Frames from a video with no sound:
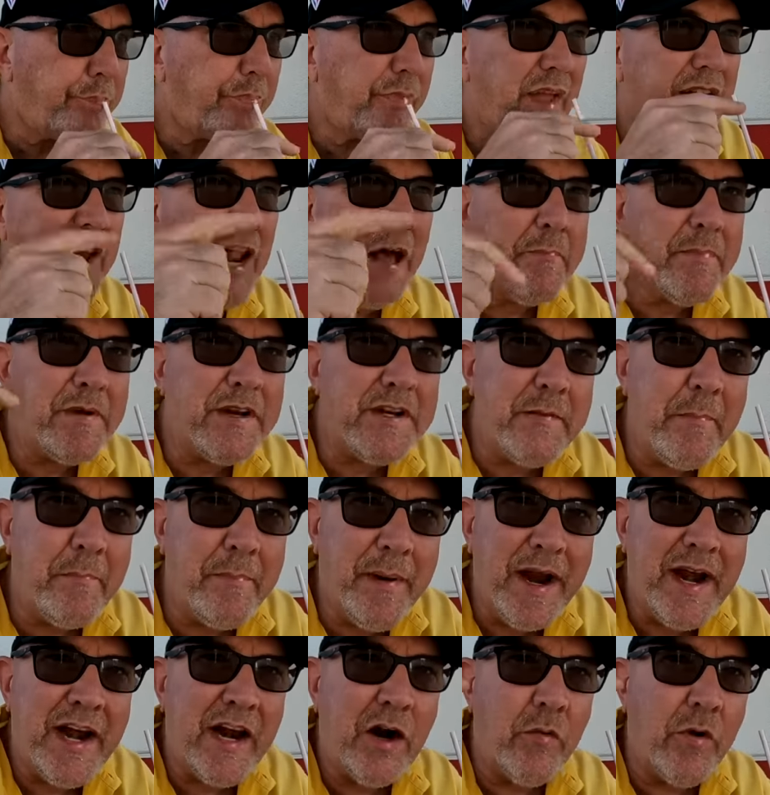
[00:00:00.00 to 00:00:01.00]
And I've been
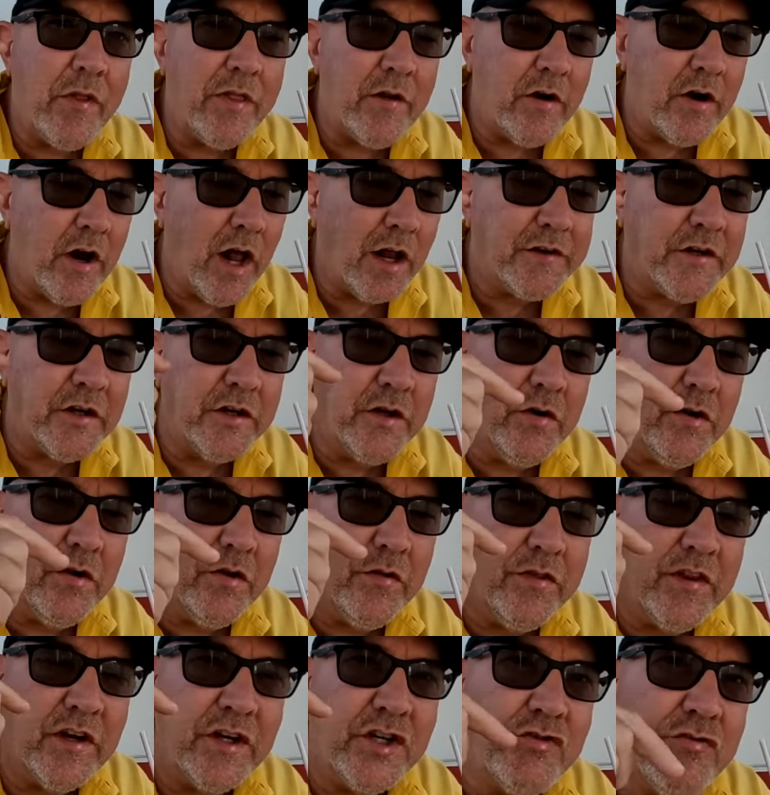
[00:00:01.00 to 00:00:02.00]
debating whether or not to
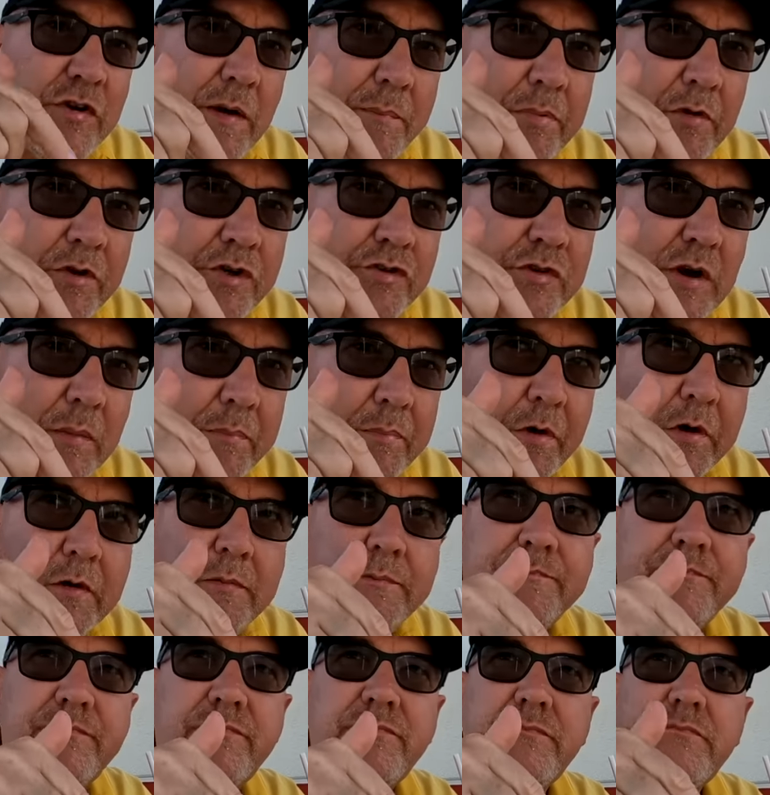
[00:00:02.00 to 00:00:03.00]
do the triple triple
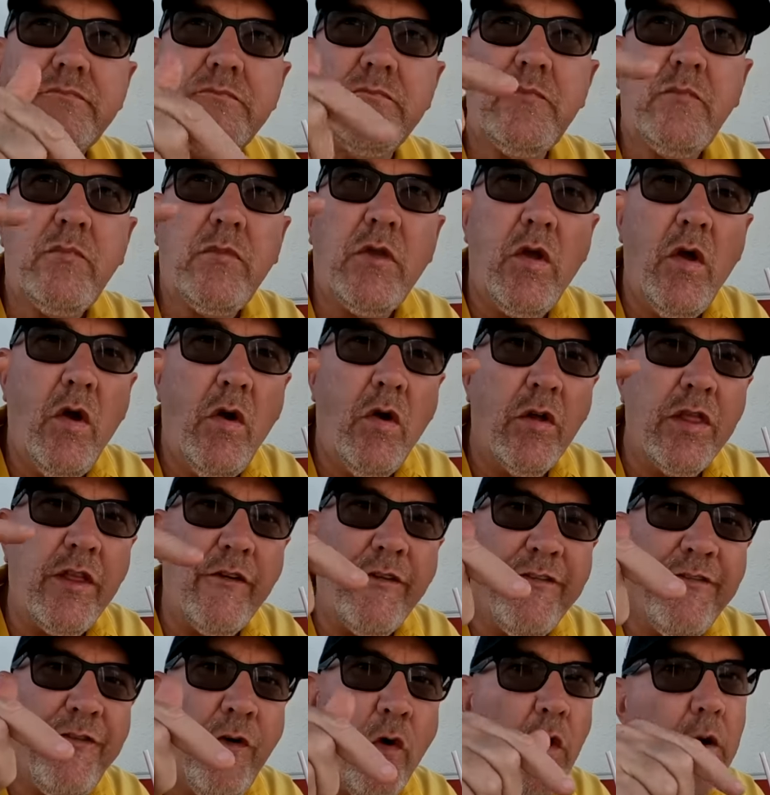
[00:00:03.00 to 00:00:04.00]
or the
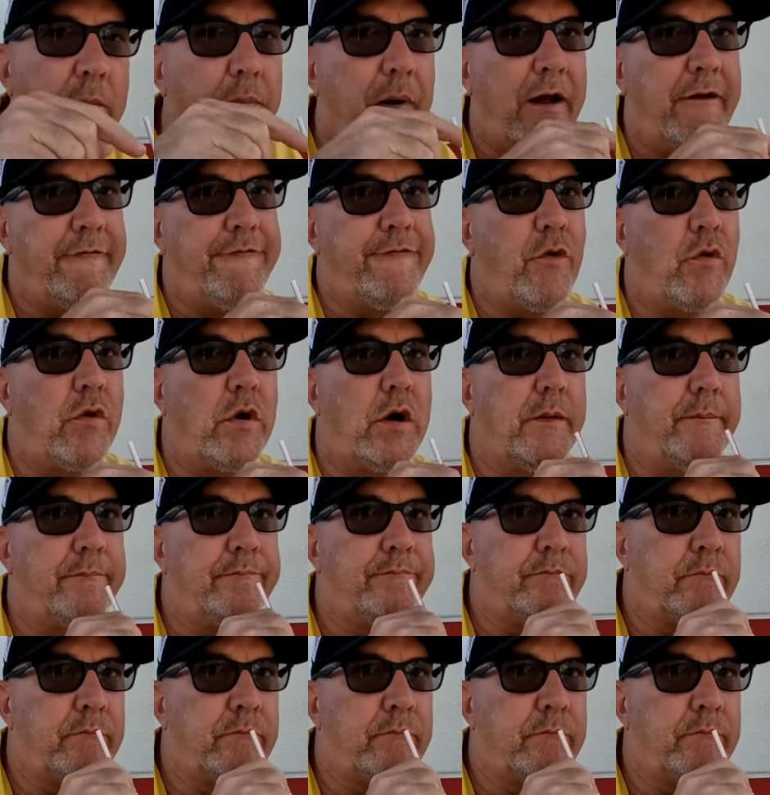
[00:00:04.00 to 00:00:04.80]
four by four.